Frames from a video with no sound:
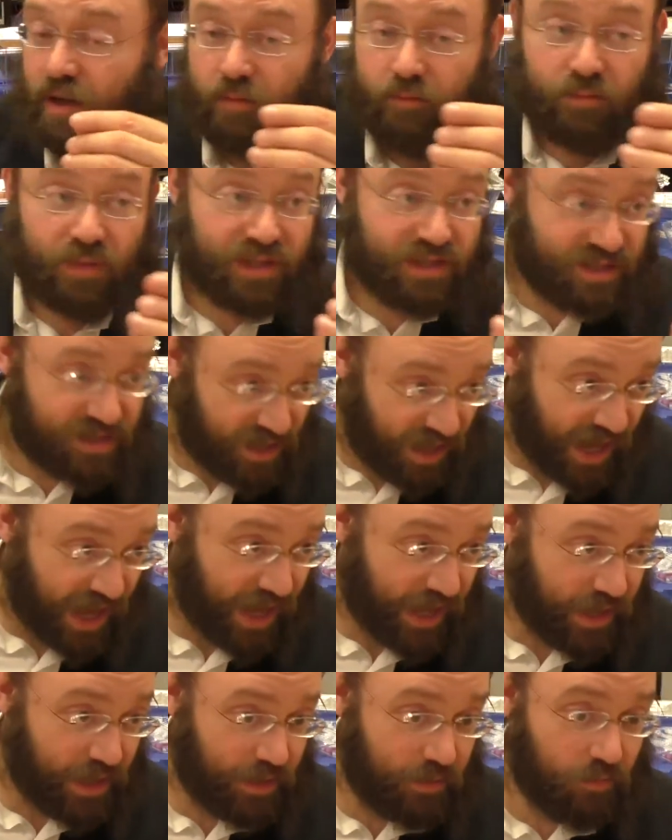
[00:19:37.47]

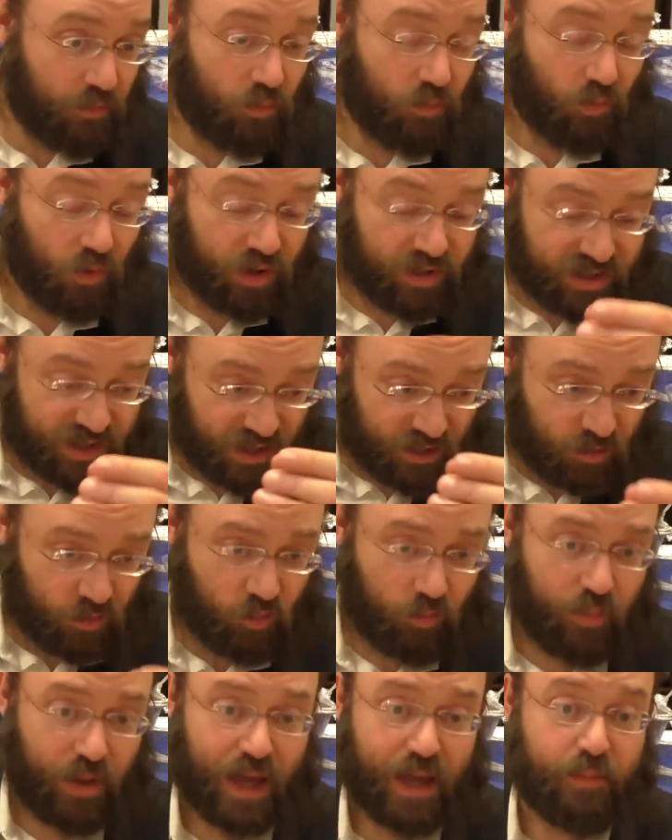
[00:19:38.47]
Mitzrayim was a
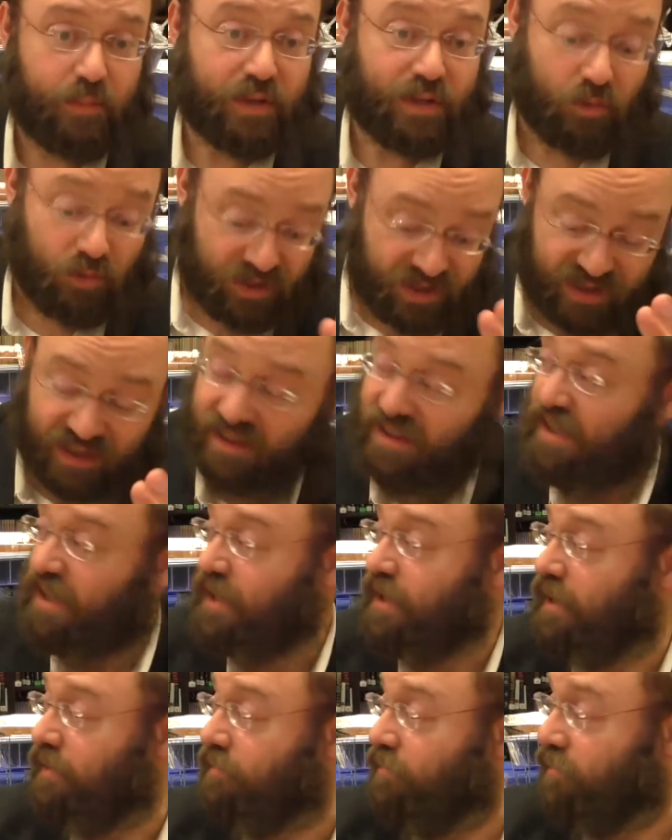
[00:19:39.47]
new baby. There were
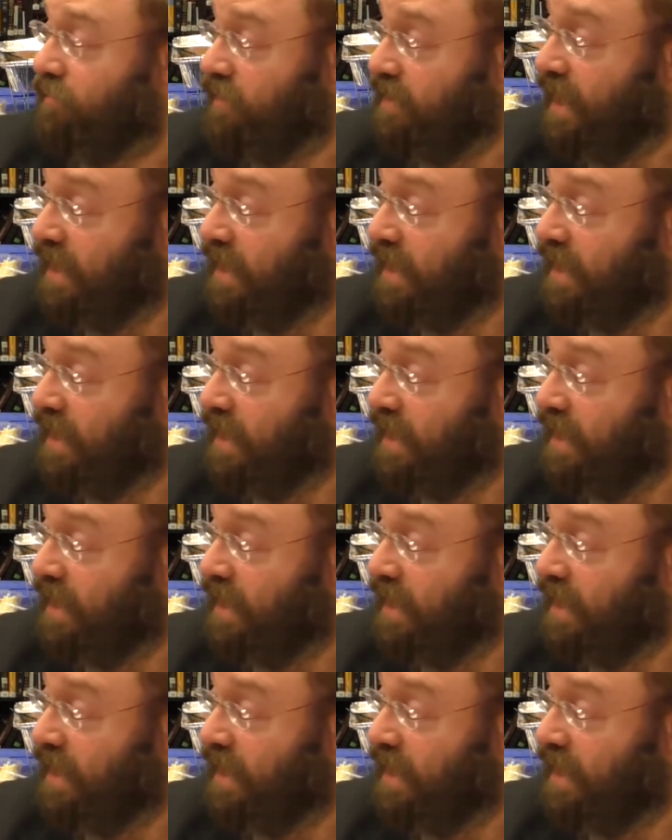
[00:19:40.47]
tzaddikim.